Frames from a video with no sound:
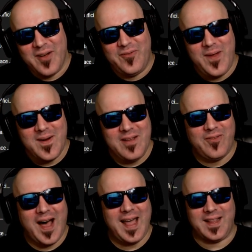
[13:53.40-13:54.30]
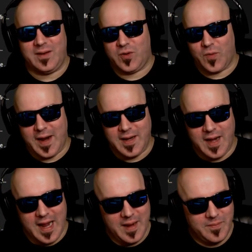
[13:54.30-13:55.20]
Very Violent, great
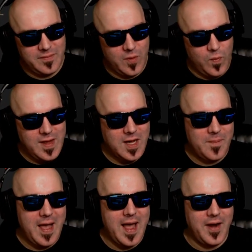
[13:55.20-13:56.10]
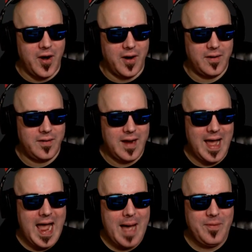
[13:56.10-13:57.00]
name. Wing Commander,
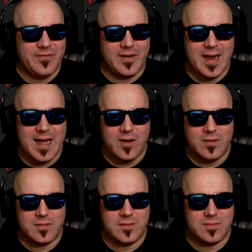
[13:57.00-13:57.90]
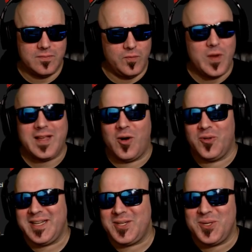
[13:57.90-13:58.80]
not happy for now. Wing,
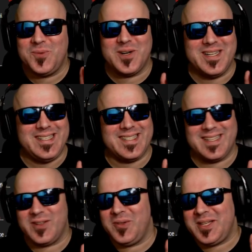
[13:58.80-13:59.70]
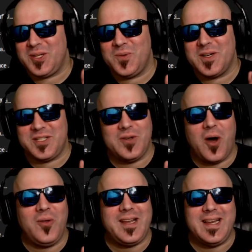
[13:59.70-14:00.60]
only 2 words, he says. Only 2 words. You
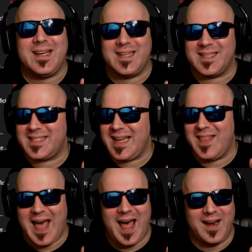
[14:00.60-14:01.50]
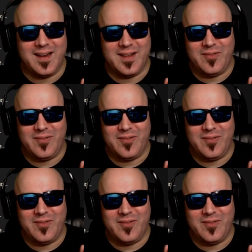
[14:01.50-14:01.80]
only needed to say that.